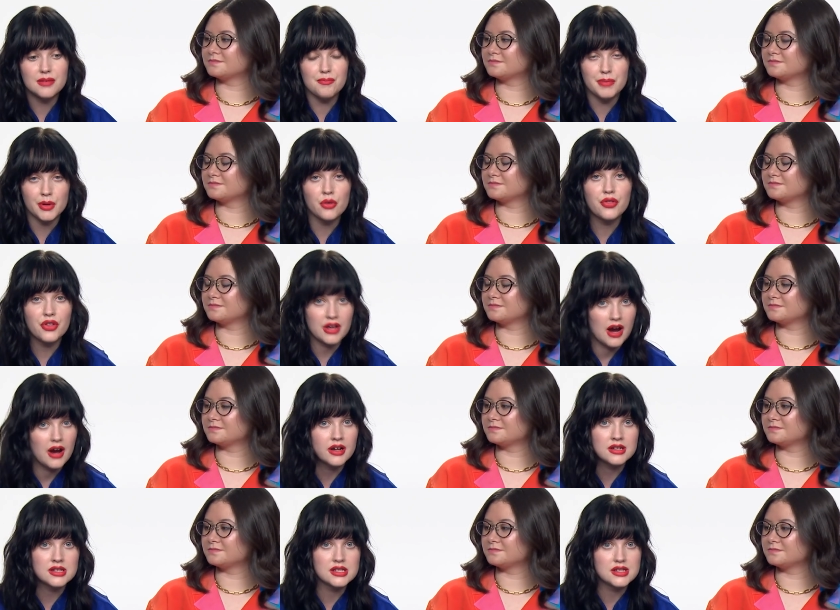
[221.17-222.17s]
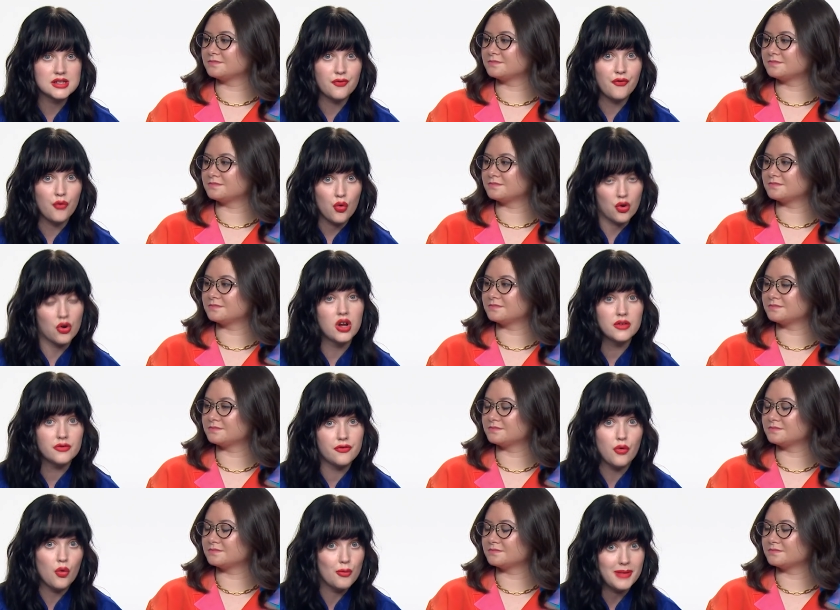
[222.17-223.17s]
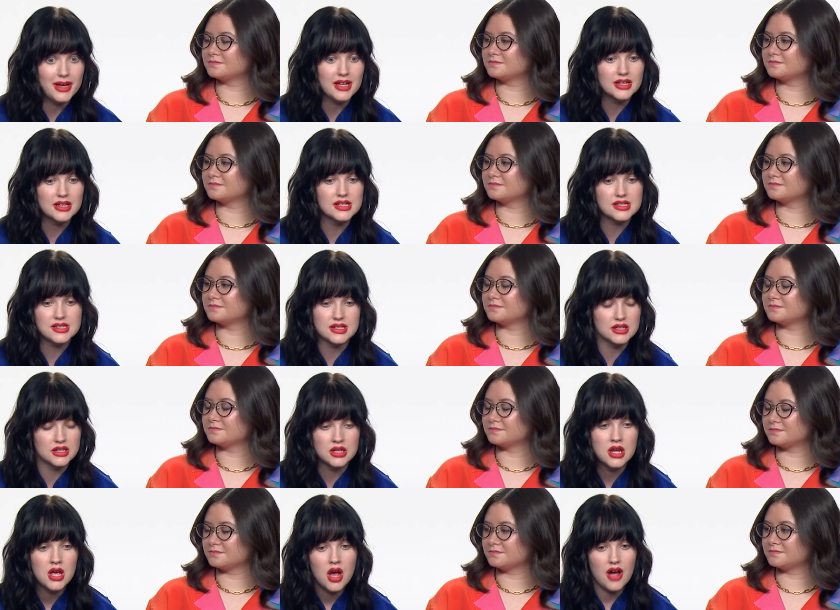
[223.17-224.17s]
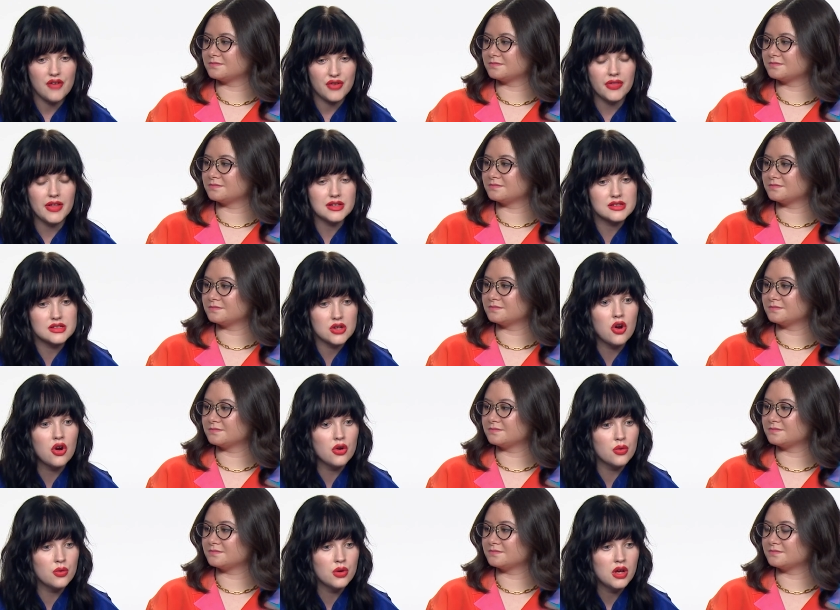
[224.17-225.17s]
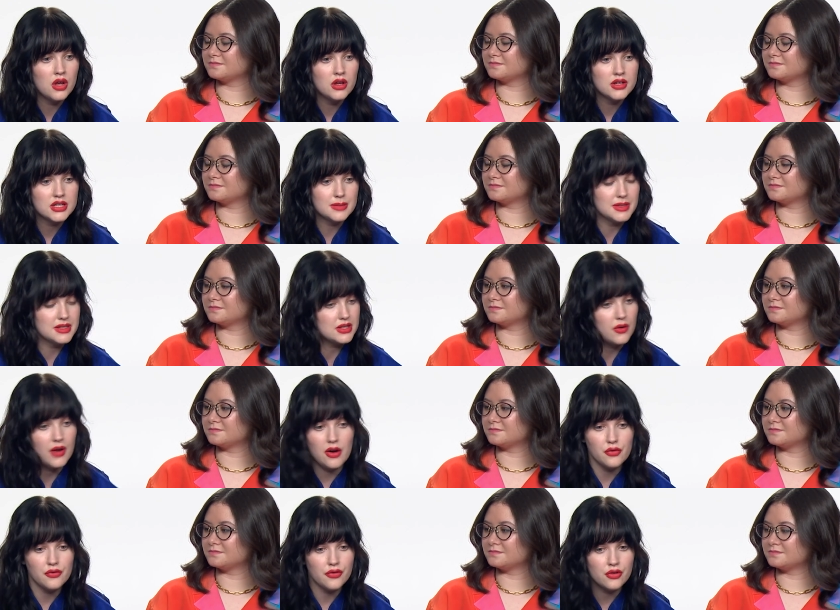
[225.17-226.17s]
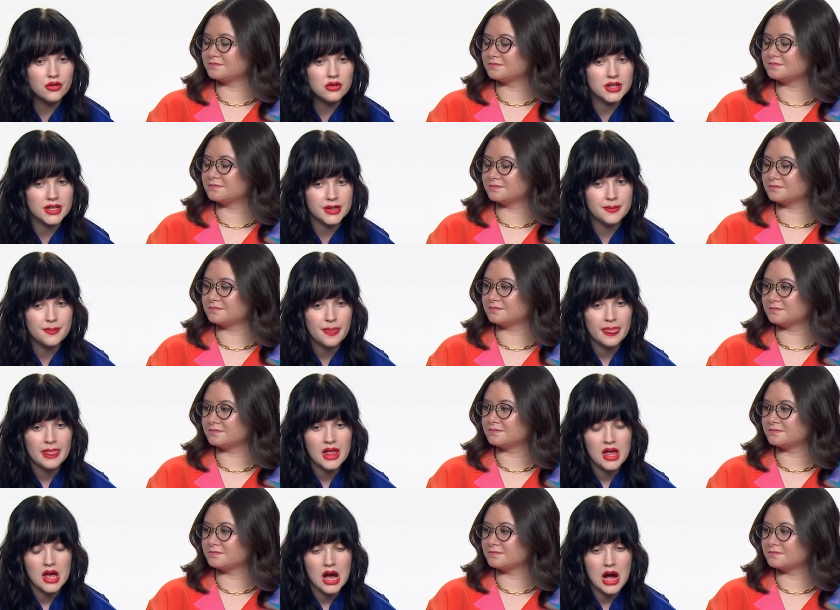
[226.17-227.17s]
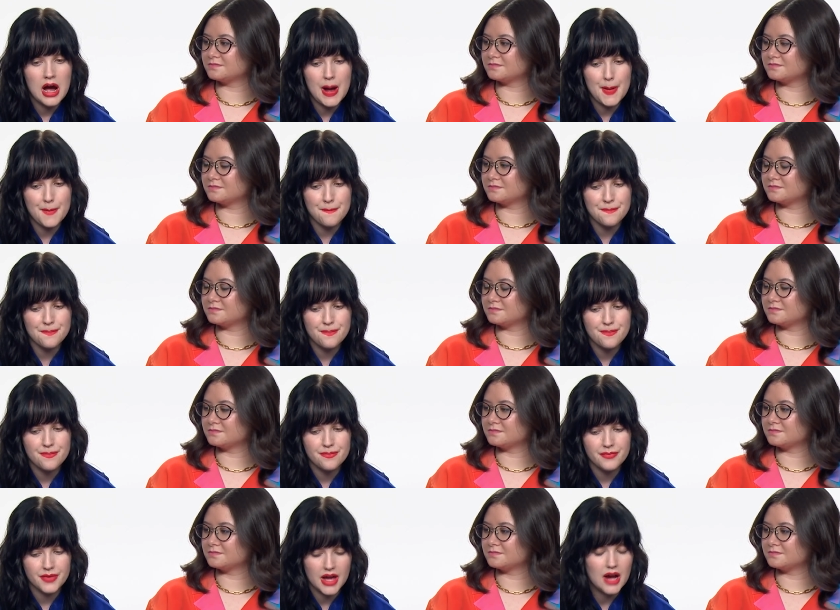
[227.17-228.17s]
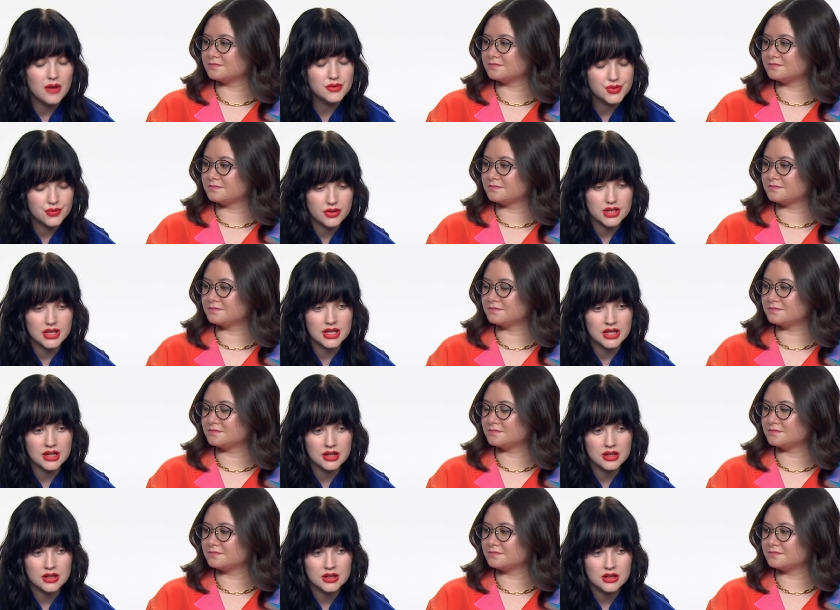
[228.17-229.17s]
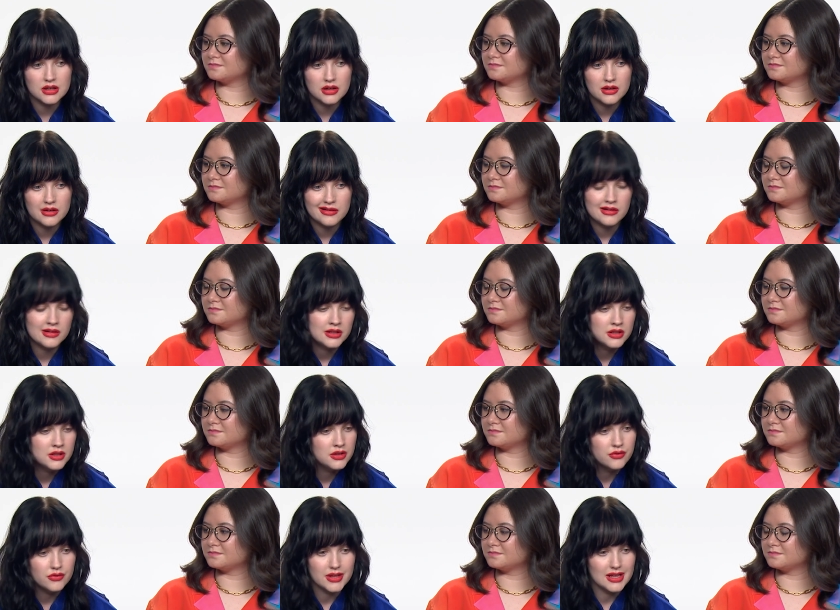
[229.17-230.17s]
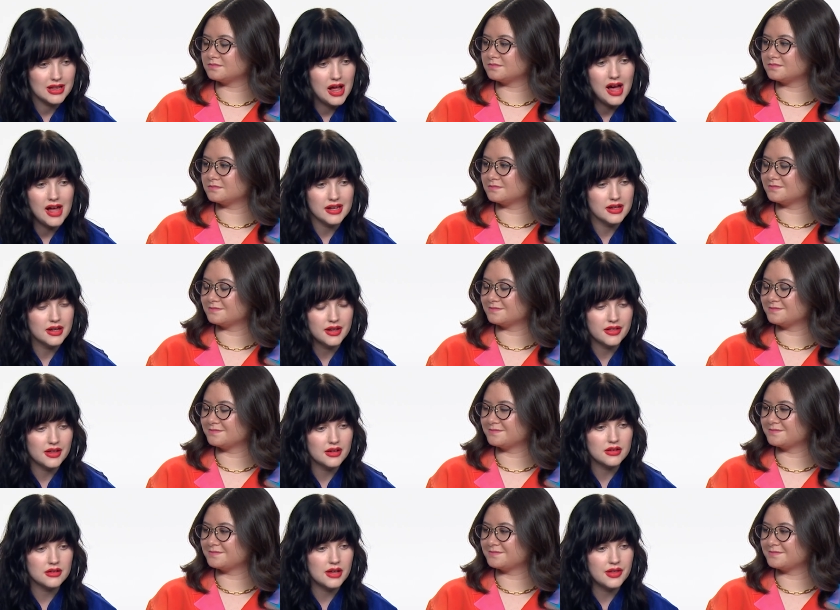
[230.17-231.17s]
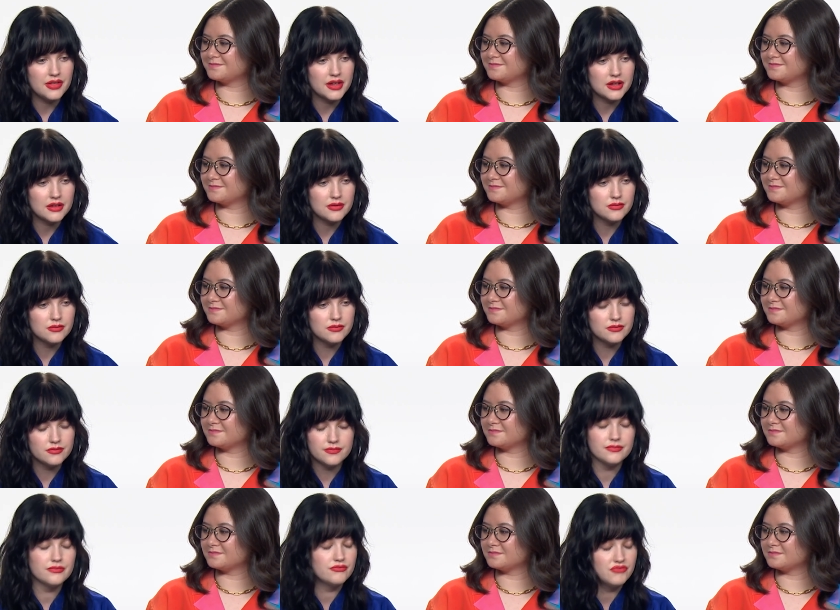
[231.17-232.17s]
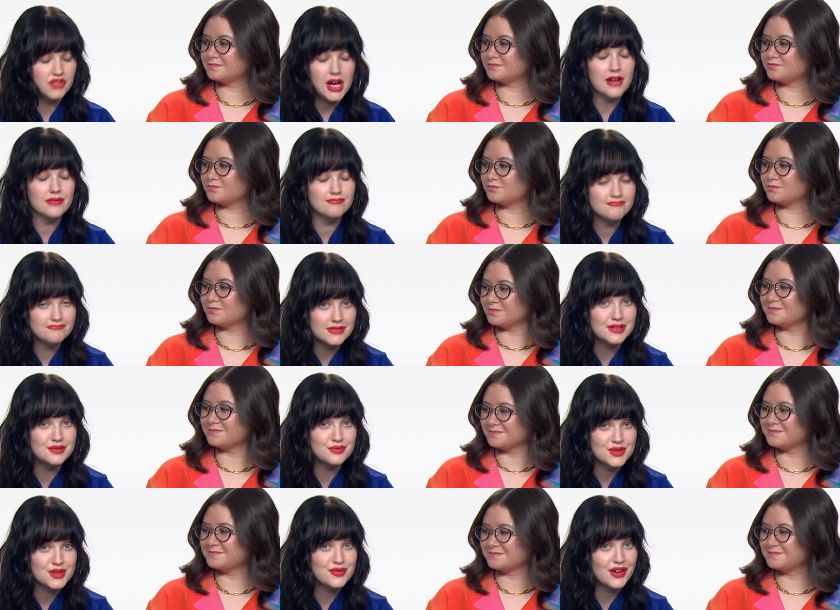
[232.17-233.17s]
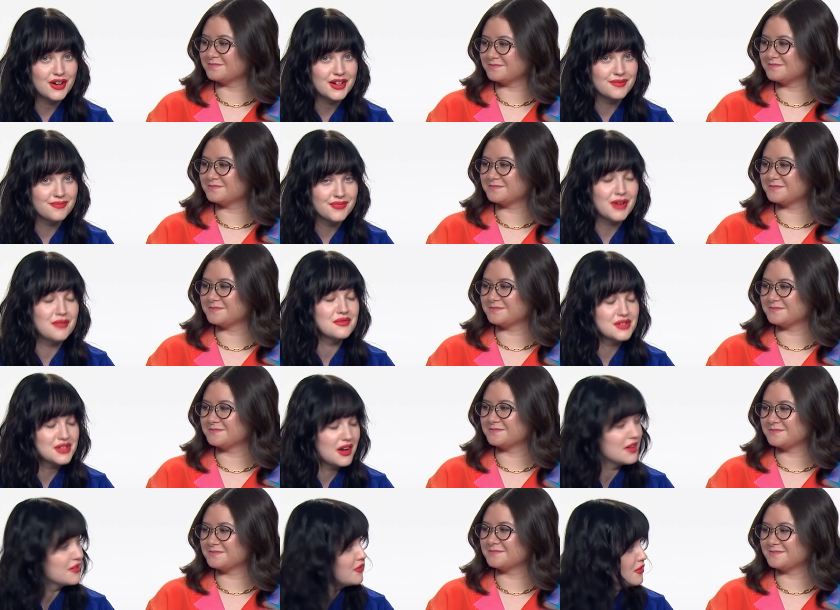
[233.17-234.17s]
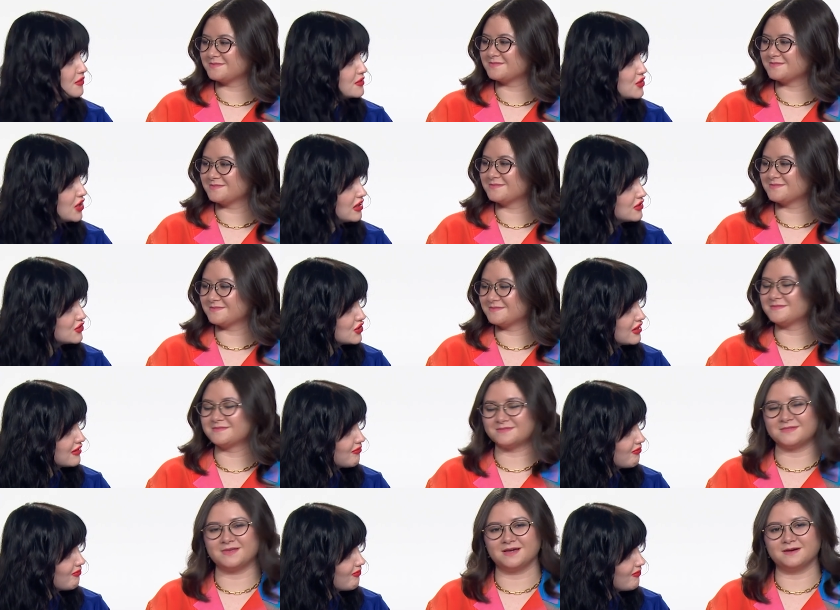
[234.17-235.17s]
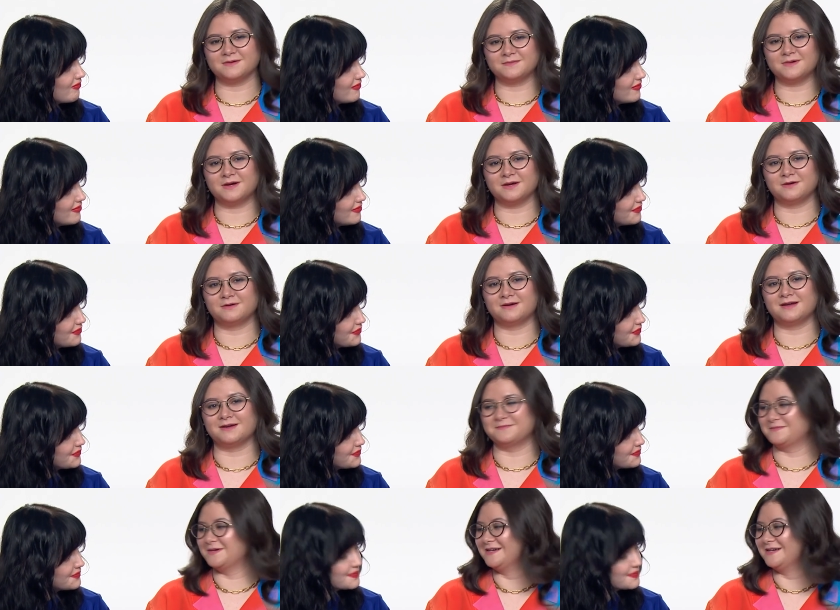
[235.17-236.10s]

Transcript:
Speaker 1: and built the characters for it, for me at least. And I found that so to be so helpful. And Um, yeah, I was really, really glad, and I think, I think, yeah, it was very. That was kind of what was challenging. Yeah, I agree.